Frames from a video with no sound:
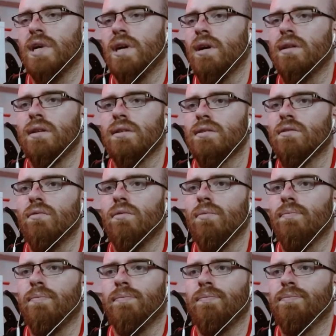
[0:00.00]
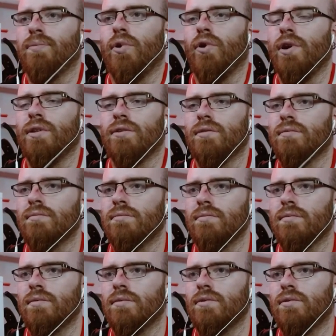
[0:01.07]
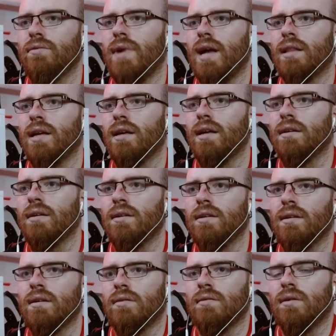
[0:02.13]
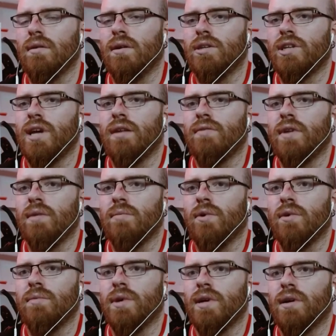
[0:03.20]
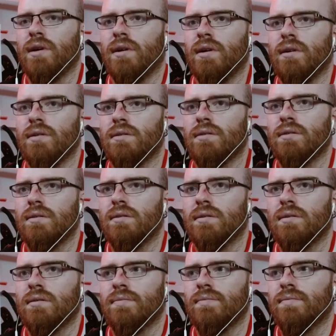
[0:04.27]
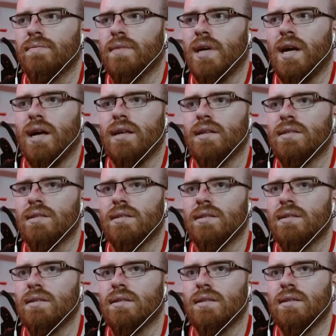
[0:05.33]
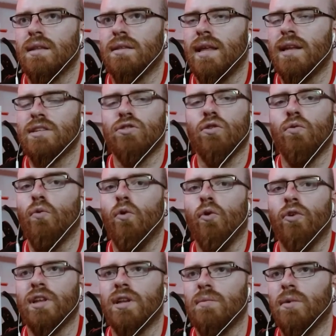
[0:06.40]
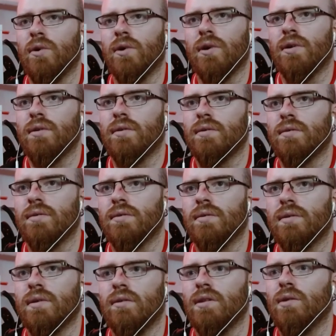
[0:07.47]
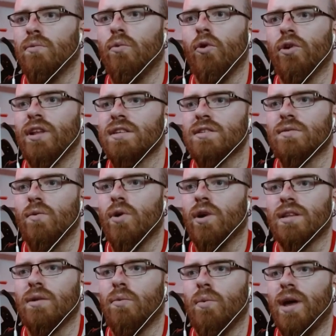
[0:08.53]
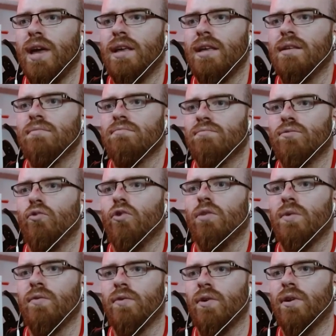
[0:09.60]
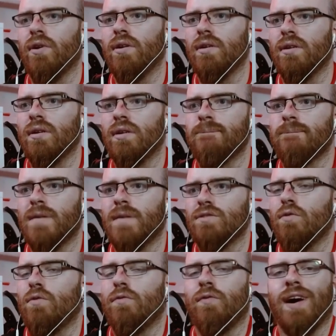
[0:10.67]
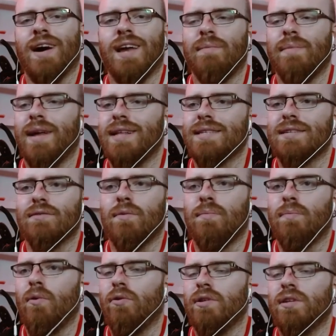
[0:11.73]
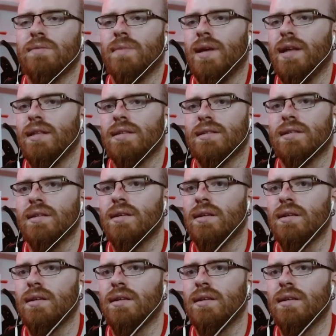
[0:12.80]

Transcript: Yeah, there is no point to act like a sheriff anymore because, guys, there is no war anymore. You know, the war doesn't work the way looked before. There's no firemen, there's no policemen.